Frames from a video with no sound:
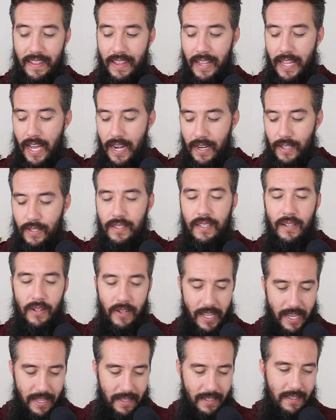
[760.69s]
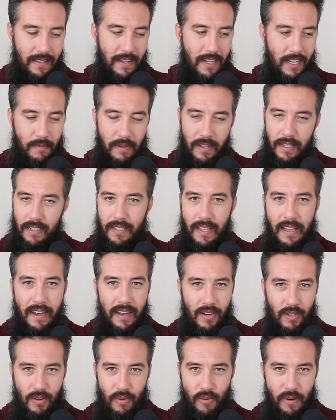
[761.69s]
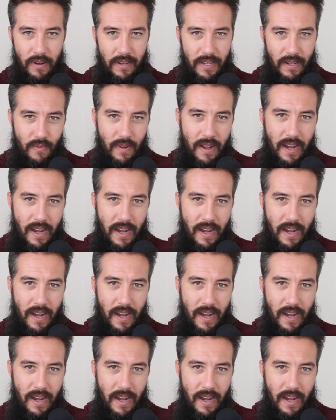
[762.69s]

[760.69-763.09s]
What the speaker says: That is, okay, let's get into quarantine.